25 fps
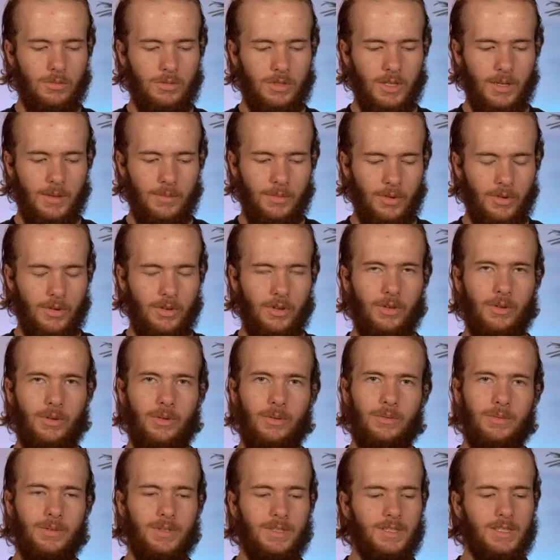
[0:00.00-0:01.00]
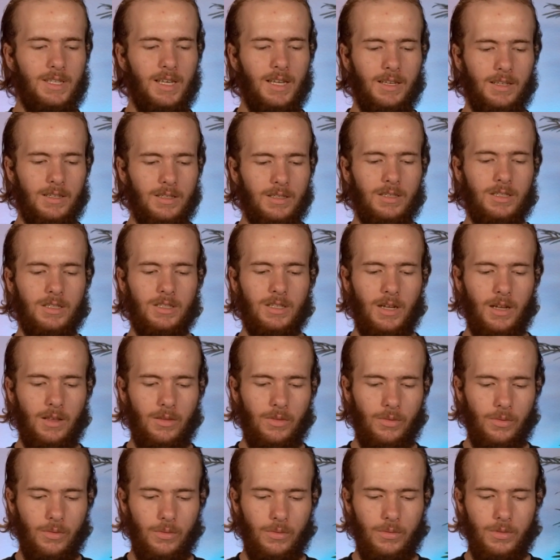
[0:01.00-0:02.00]
chapter 2, Satan just
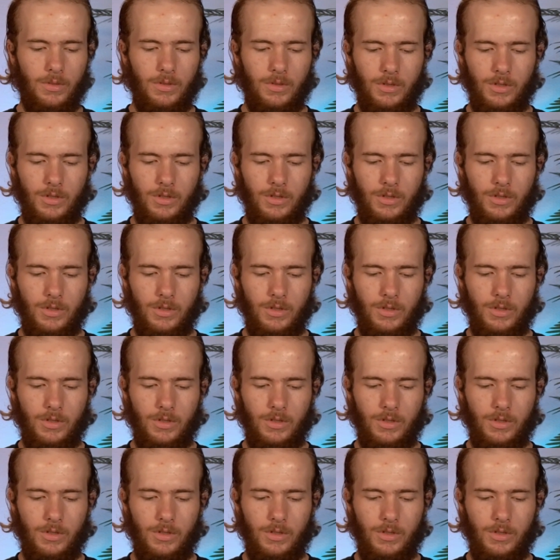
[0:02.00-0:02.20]
got through